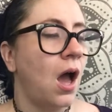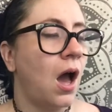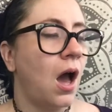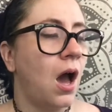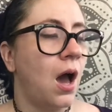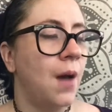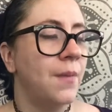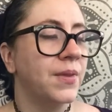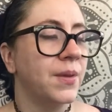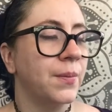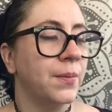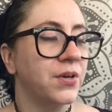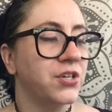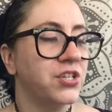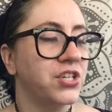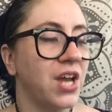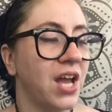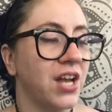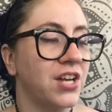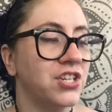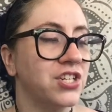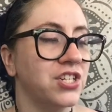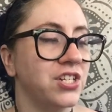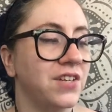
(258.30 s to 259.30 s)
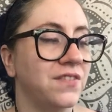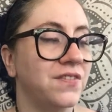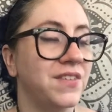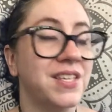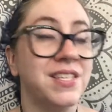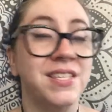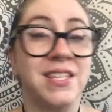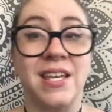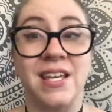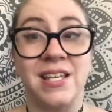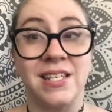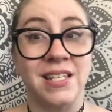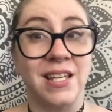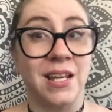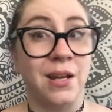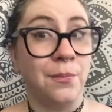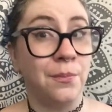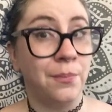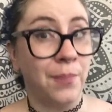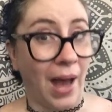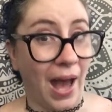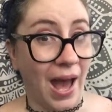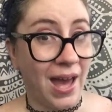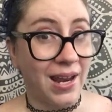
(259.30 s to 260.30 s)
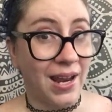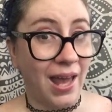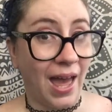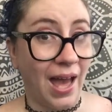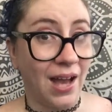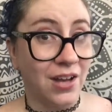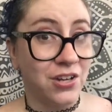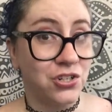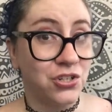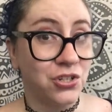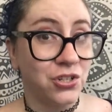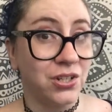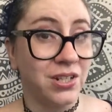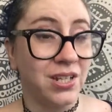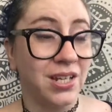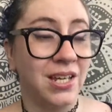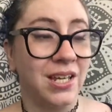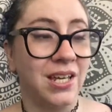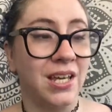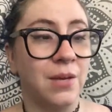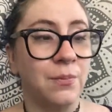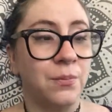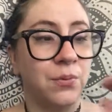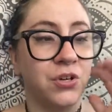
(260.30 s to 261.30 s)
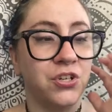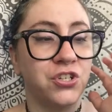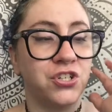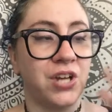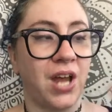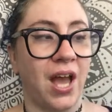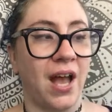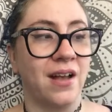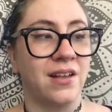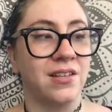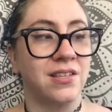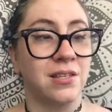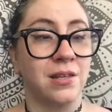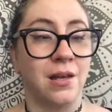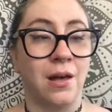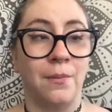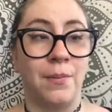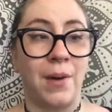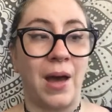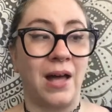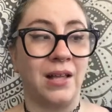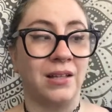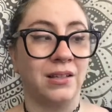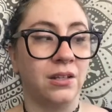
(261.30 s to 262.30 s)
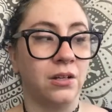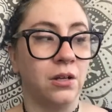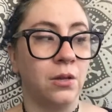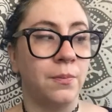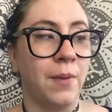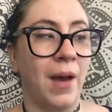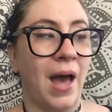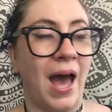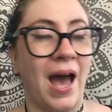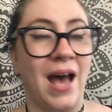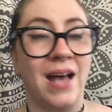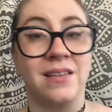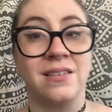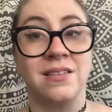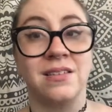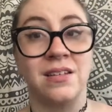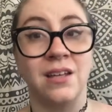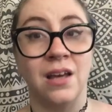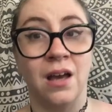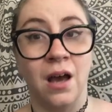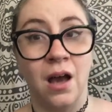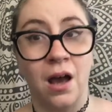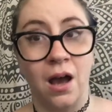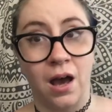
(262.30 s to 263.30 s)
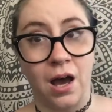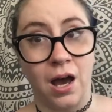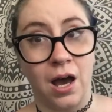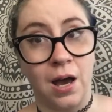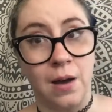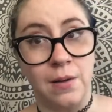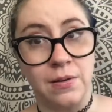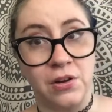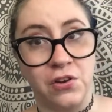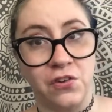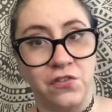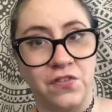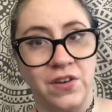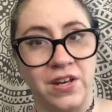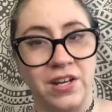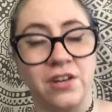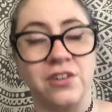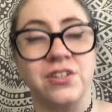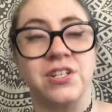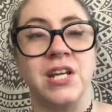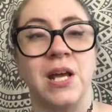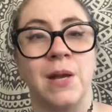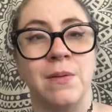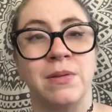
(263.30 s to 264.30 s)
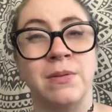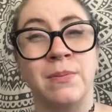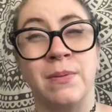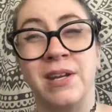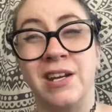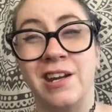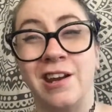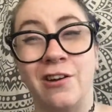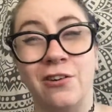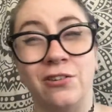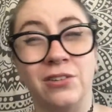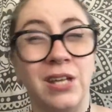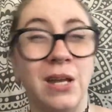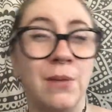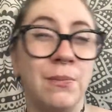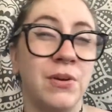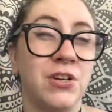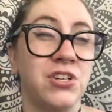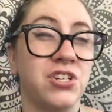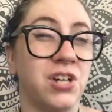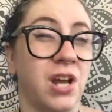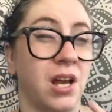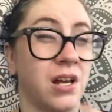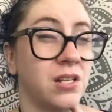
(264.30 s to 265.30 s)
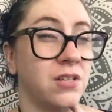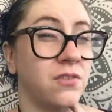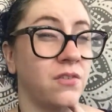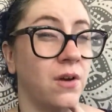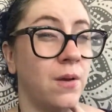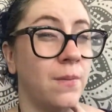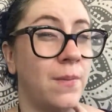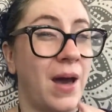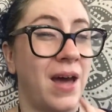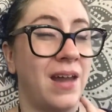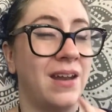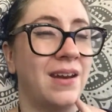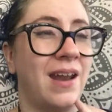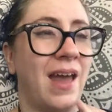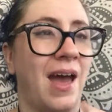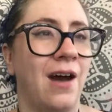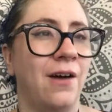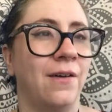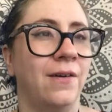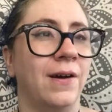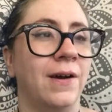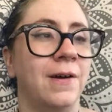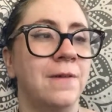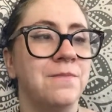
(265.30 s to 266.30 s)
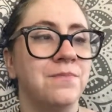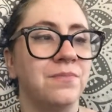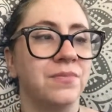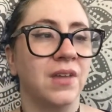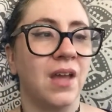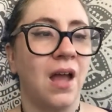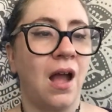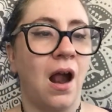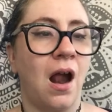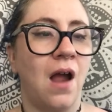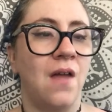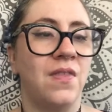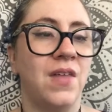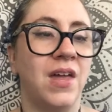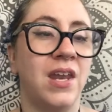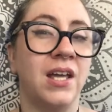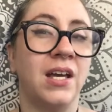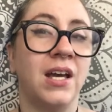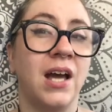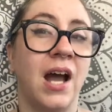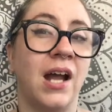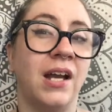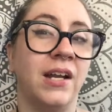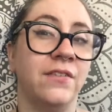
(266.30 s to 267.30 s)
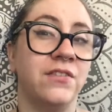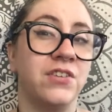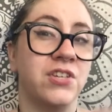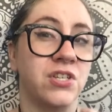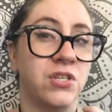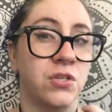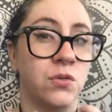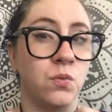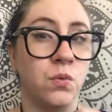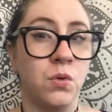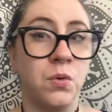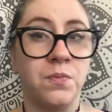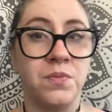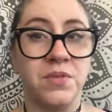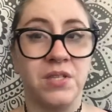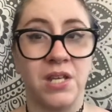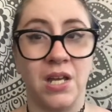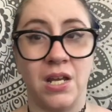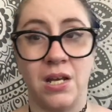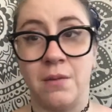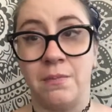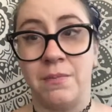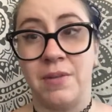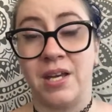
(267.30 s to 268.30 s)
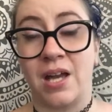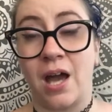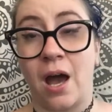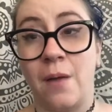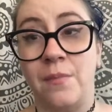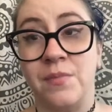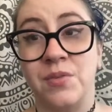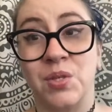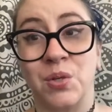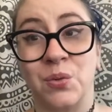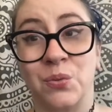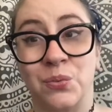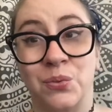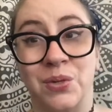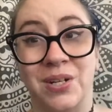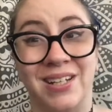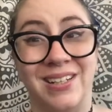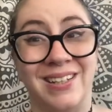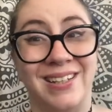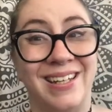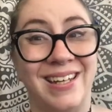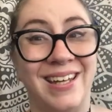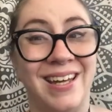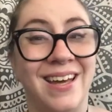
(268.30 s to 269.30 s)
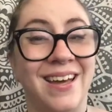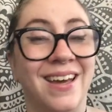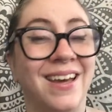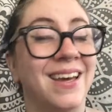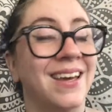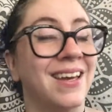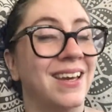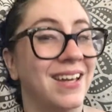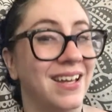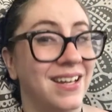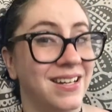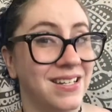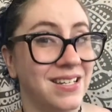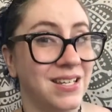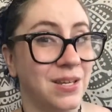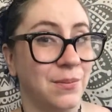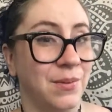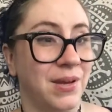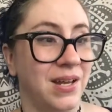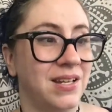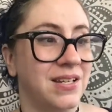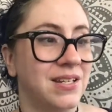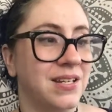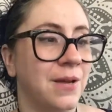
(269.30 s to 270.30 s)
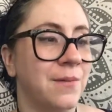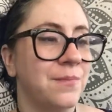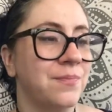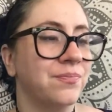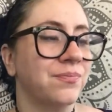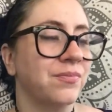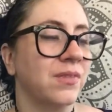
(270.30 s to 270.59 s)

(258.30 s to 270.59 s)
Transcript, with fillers: Um, the projection of this isn't bad actually. It projects about a little past uh, your fingertips, but it only projects for about an hour and then it kind of just swoops in and becomes really intimate.